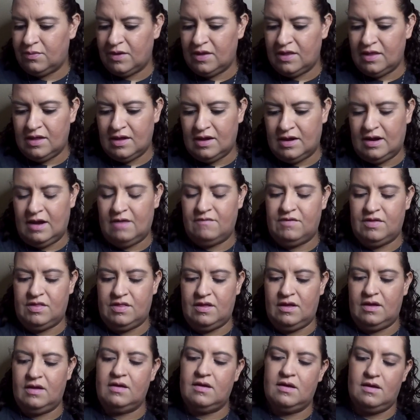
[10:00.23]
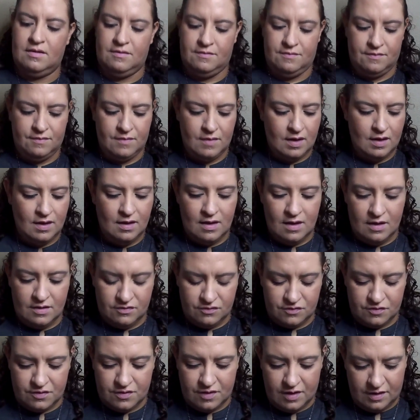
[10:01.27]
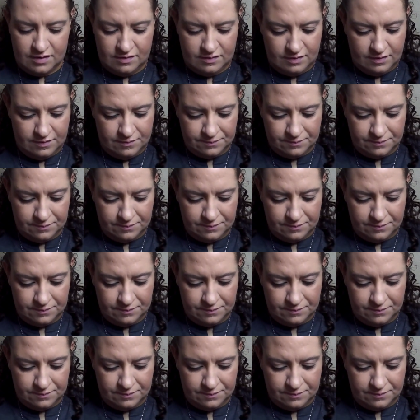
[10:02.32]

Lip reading: it and everything. It's crazy.